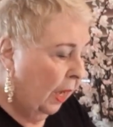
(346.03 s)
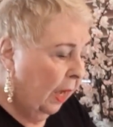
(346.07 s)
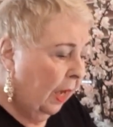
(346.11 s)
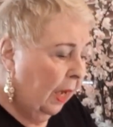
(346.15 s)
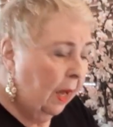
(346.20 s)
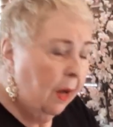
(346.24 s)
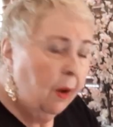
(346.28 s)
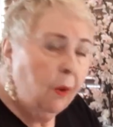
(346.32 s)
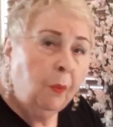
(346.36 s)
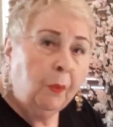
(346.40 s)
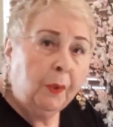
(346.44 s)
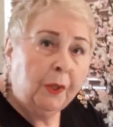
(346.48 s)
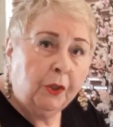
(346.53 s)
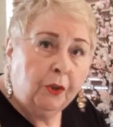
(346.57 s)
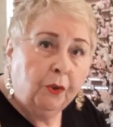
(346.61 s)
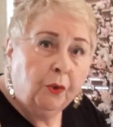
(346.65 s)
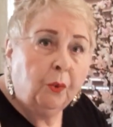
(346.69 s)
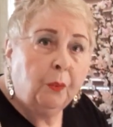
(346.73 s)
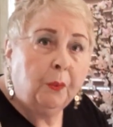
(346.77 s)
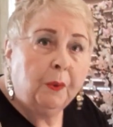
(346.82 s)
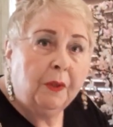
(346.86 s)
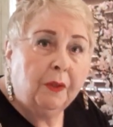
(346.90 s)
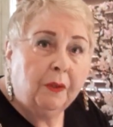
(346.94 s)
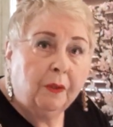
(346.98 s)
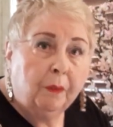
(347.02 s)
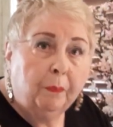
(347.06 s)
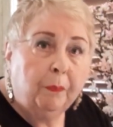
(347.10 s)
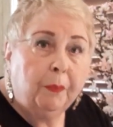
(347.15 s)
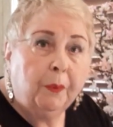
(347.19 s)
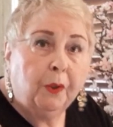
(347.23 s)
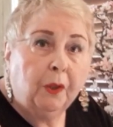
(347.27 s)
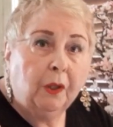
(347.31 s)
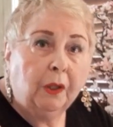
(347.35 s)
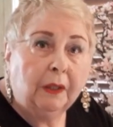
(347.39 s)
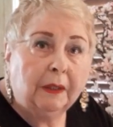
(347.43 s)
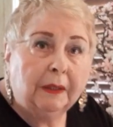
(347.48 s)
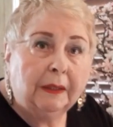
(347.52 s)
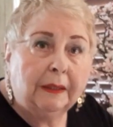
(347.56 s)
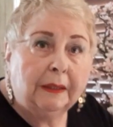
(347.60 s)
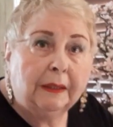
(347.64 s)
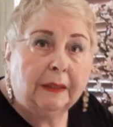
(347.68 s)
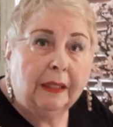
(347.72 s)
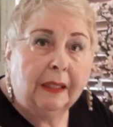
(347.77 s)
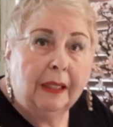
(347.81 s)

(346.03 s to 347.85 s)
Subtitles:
how we do with the books,